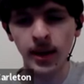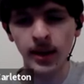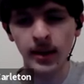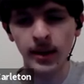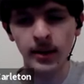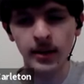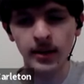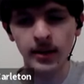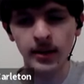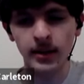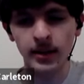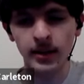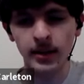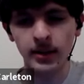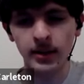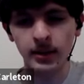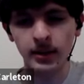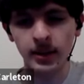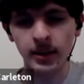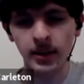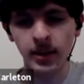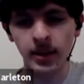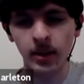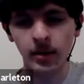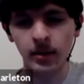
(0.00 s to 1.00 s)
that is
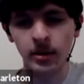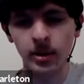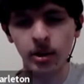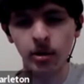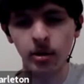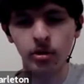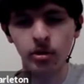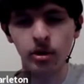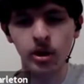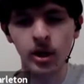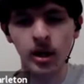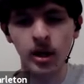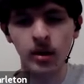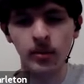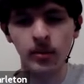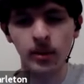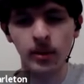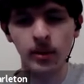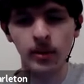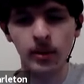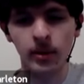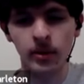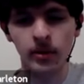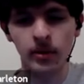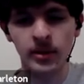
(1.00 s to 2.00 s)
associated
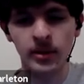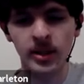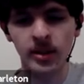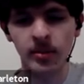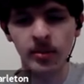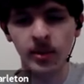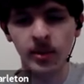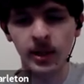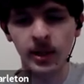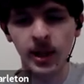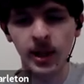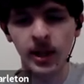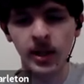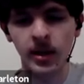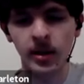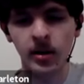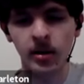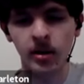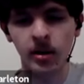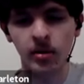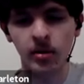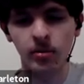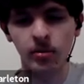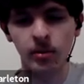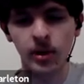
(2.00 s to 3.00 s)
with your
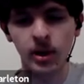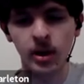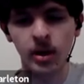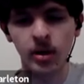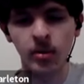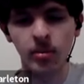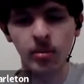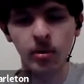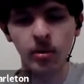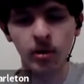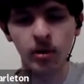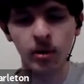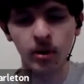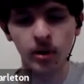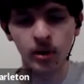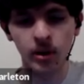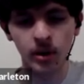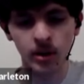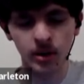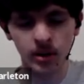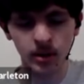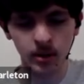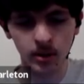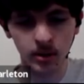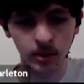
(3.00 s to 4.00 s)
simulated Arduino
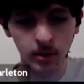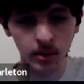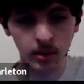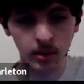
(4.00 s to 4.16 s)
board.